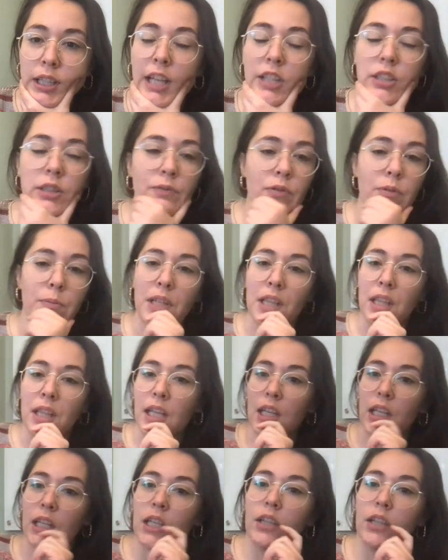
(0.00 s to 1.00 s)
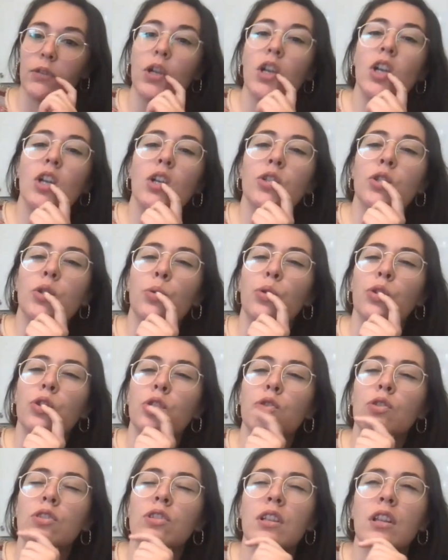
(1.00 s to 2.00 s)
catch up for me. Thank you. So
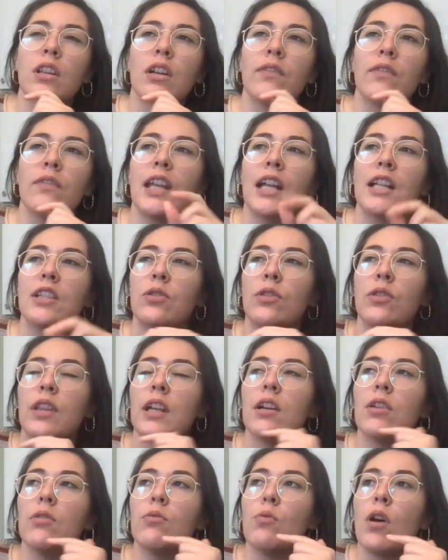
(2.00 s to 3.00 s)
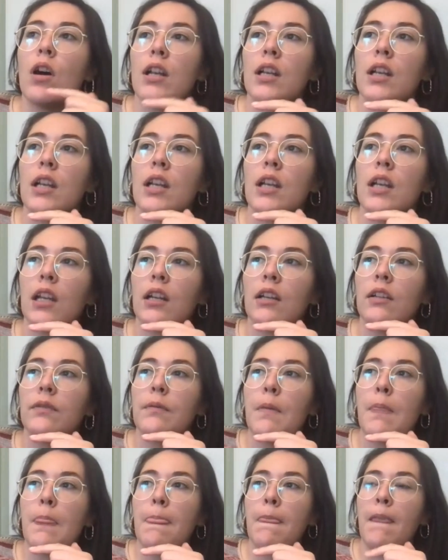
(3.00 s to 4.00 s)
just to clarify that, so they're wanting,
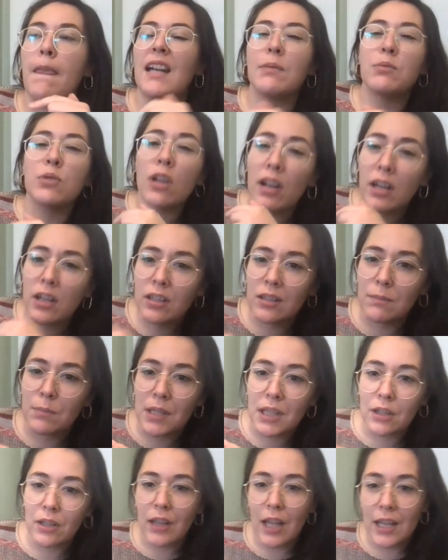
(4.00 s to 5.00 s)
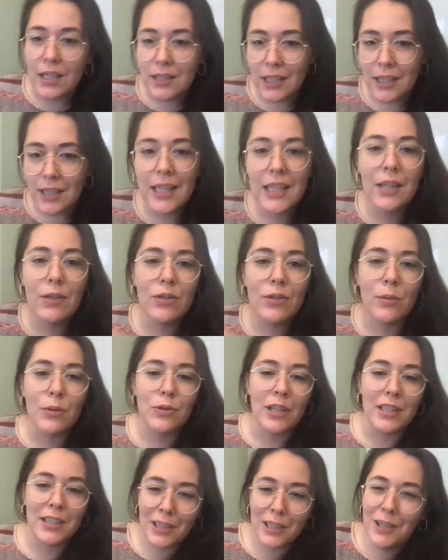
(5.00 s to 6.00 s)
and I'm sorry I couldn't be there last night. Thank you so much,
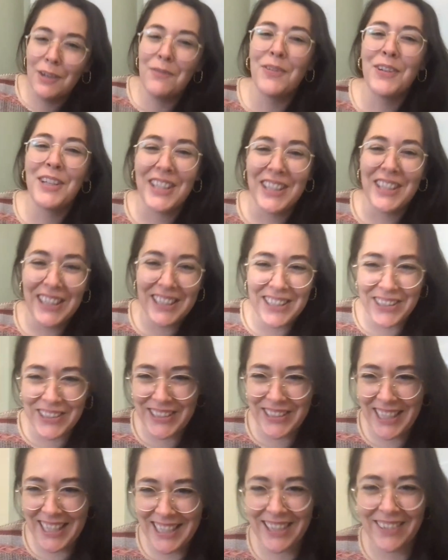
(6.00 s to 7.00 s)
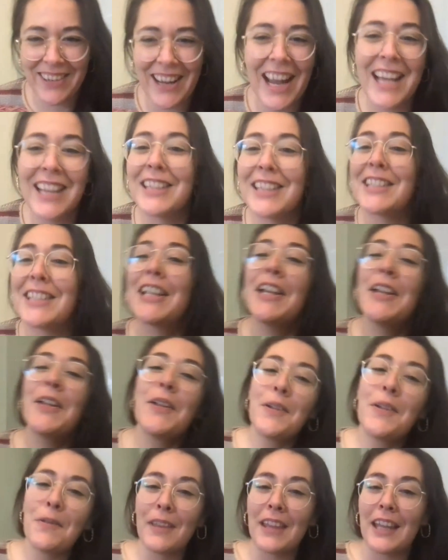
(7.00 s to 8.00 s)
Jessica, for your understanding. I had this
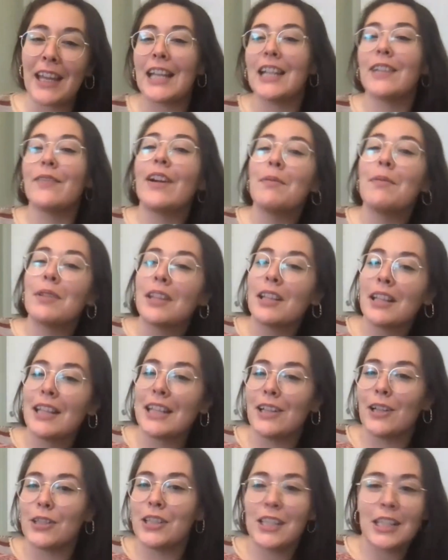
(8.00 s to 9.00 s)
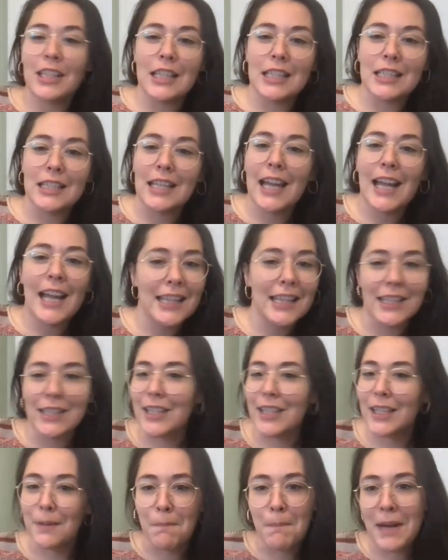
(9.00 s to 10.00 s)
and if I'm a little inarticulate today, I had this
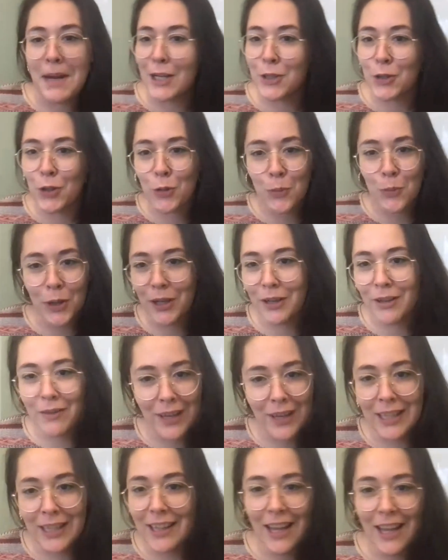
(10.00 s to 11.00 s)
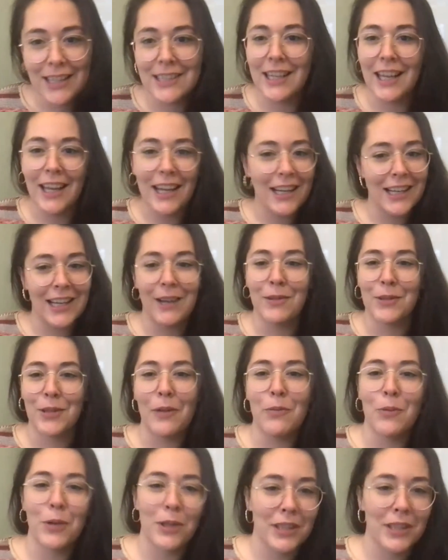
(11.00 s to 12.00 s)
major work event last night, and I
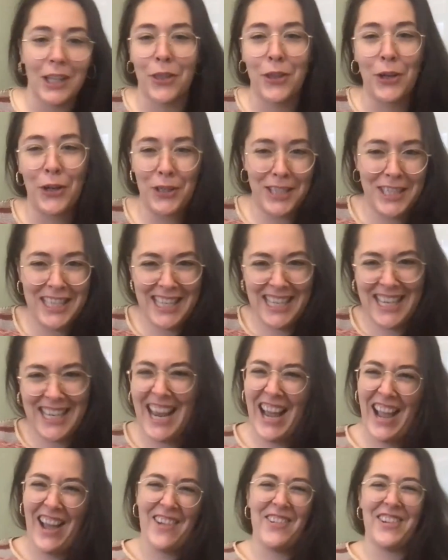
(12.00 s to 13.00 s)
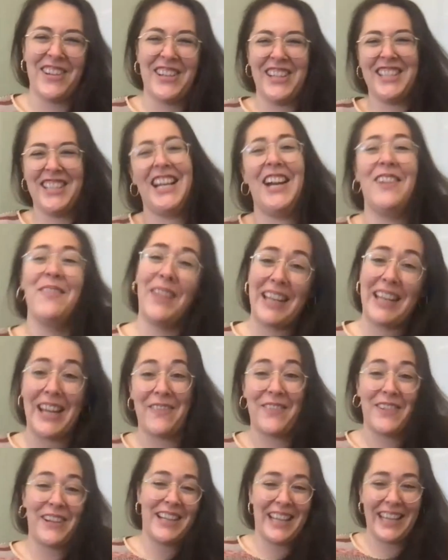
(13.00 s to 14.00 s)
worked 13 hours, and I'm
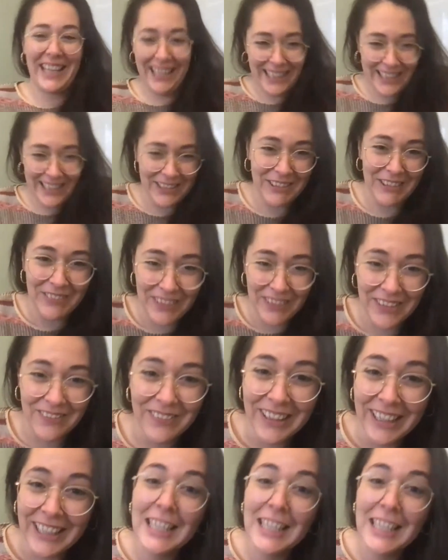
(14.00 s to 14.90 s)
at work again. So if I'm